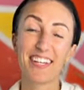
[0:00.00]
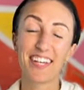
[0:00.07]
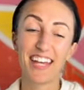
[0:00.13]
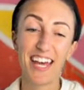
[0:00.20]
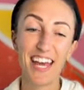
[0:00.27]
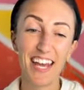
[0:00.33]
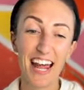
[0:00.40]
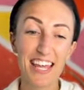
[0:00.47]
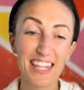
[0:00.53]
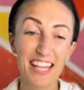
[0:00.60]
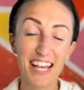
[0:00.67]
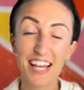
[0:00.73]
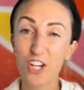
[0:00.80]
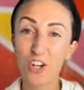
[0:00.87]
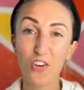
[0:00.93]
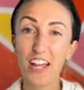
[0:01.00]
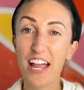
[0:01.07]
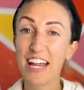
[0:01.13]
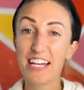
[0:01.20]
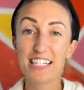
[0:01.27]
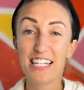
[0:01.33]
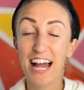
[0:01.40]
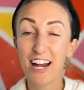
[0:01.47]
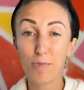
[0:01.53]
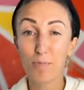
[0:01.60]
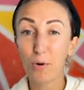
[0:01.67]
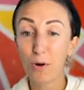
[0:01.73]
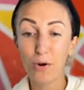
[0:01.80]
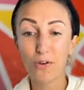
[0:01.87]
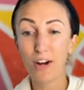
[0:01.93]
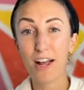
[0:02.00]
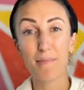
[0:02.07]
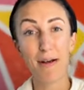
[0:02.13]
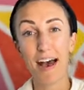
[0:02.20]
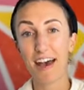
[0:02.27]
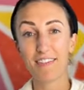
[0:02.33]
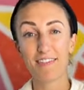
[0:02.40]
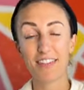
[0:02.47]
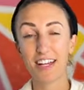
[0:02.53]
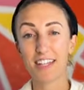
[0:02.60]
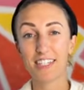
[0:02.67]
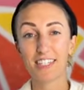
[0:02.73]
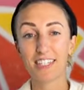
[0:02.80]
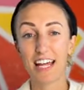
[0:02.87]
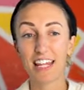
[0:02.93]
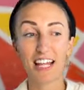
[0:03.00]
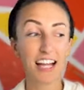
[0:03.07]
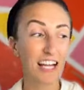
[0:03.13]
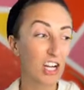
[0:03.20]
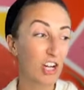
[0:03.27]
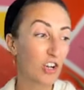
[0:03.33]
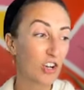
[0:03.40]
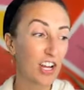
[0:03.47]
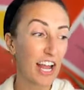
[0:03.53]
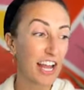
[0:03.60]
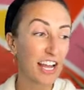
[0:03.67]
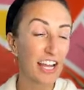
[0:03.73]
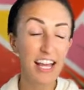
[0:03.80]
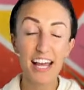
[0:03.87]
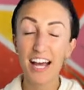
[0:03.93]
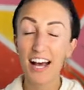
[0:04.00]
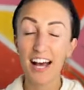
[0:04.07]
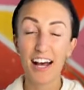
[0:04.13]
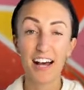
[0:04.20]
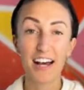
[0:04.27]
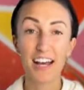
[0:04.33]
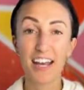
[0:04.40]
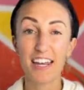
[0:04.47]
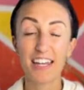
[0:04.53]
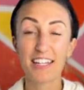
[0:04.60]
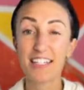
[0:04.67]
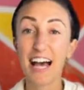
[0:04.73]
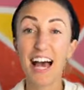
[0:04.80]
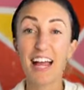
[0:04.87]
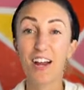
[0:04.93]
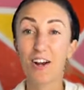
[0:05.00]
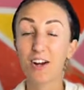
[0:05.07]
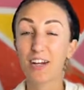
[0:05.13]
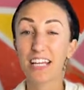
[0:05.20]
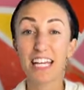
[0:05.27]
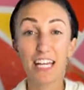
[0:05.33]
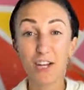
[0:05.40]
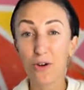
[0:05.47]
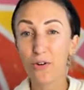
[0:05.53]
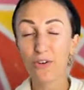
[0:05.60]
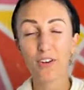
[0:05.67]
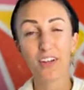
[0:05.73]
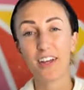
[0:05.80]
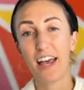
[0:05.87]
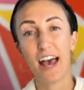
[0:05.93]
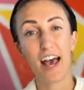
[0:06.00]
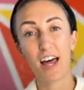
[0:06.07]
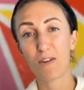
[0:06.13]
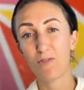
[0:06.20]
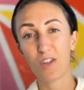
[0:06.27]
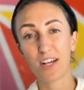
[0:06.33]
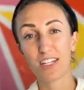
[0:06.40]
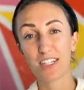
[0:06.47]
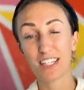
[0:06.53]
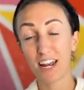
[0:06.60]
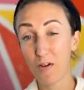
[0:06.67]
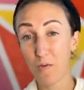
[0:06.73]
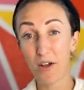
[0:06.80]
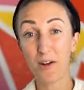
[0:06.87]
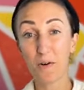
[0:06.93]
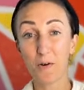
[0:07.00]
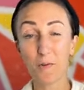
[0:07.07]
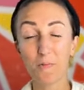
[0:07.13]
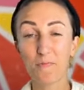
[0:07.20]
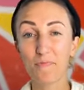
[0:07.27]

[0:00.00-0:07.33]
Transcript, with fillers: and i think i could create an entire program out of this i think i could create uh, an entire keynote out of this and i will